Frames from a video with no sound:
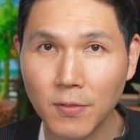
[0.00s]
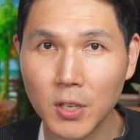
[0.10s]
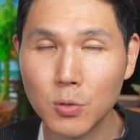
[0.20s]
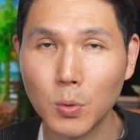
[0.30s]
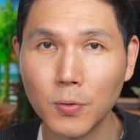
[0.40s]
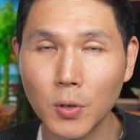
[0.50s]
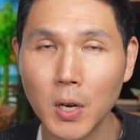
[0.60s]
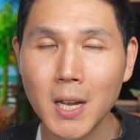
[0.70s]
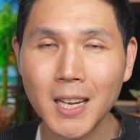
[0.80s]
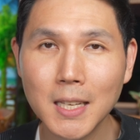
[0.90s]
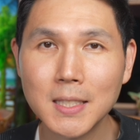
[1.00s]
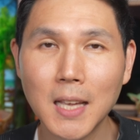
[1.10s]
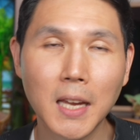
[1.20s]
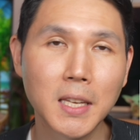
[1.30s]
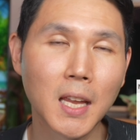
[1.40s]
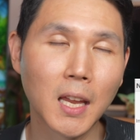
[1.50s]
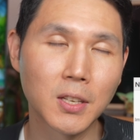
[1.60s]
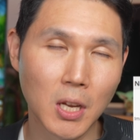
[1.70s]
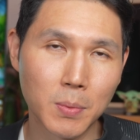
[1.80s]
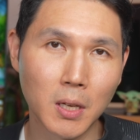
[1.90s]
inch woofer inside the
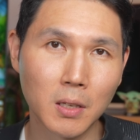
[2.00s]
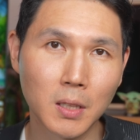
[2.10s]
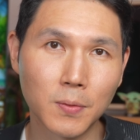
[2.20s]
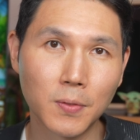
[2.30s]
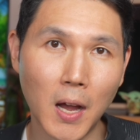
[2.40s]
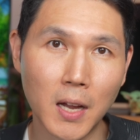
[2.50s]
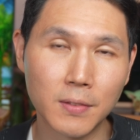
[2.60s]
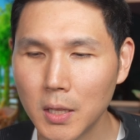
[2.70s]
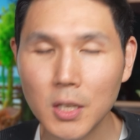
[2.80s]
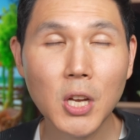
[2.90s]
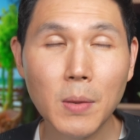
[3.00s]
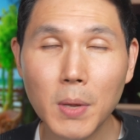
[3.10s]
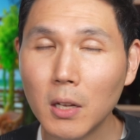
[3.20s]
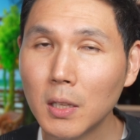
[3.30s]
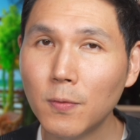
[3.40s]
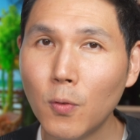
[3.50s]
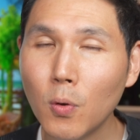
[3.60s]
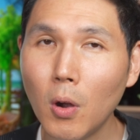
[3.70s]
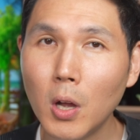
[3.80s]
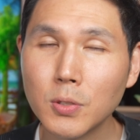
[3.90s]
JBL Clip 5. The JBL Clip
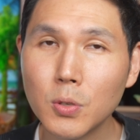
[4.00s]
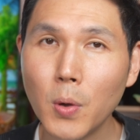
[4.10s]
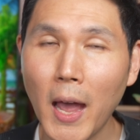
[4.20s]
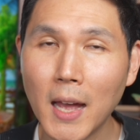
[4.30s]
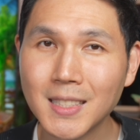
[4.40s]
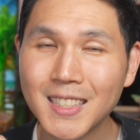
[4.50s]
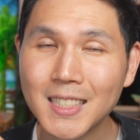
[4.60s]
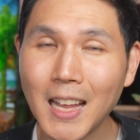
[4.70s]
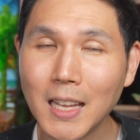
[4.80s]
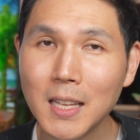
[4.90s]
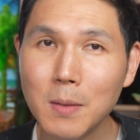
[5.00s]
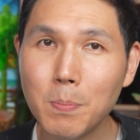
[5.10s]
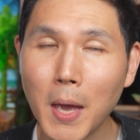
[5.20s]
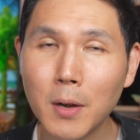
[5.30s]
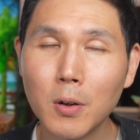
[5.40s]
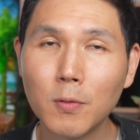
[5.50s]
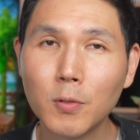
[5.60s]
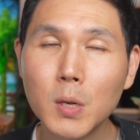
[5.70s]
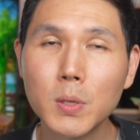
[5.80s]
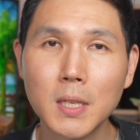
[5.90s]
4 also has slightly better frequency
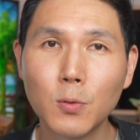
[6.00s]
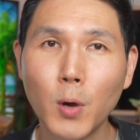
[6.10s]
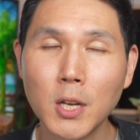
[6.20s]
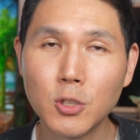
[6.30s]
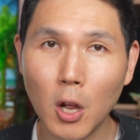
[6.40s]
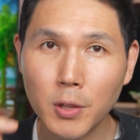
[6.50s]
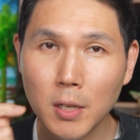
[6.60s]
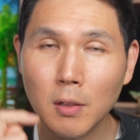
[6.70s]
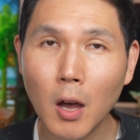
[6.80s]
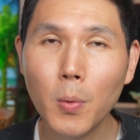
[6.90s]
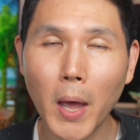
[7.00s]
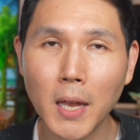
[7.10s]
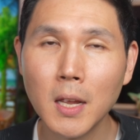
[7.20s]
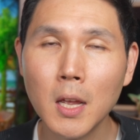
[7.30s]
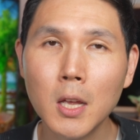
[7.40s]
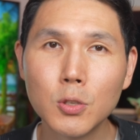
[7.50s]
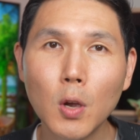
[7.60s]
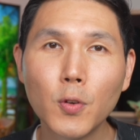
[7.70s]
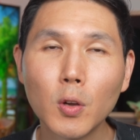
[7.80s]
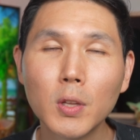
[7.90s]
frequency range on the low end, so
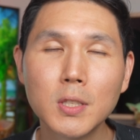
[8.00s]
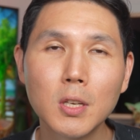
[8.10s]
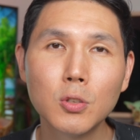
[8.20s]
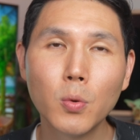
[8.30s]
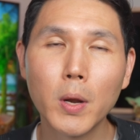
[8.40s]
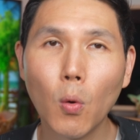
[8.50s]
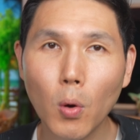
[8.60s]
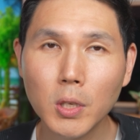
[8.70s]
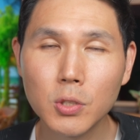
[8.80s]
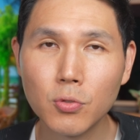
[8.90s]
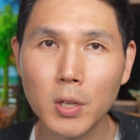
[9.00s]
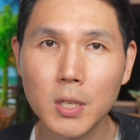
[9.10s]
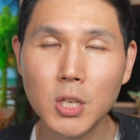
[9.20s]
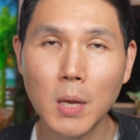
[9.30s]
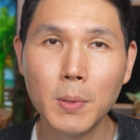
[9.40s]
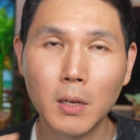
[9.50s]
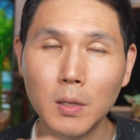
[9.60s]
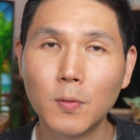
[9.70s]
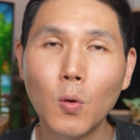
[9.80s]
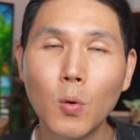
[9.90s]
if you're listening to an orchestra, the JBL
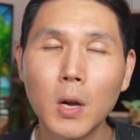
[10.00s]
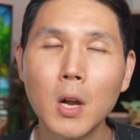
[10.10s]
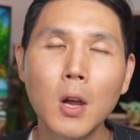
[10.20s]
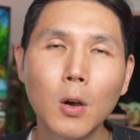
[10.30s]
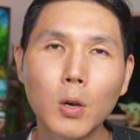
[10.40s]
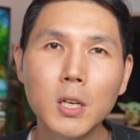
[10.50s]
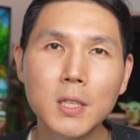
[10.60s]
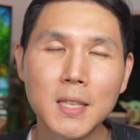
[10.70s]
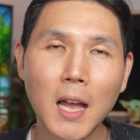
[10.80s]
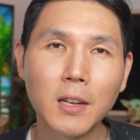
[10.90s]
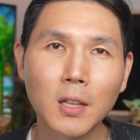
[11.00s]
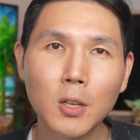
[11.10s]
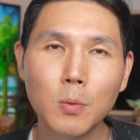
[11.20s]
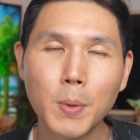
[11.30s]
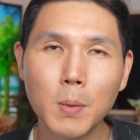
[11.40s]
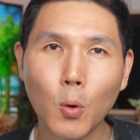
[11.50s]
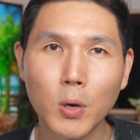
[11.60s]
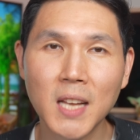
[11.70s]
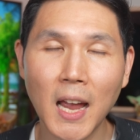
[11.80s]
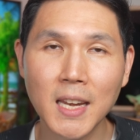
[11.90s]
Clip 4 could sound a little bit more
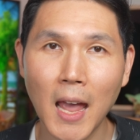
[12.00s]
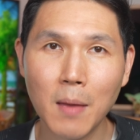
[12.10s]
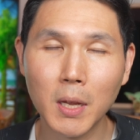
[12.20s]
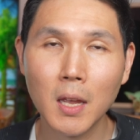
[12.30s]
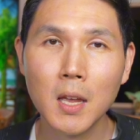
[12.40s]
dynamic.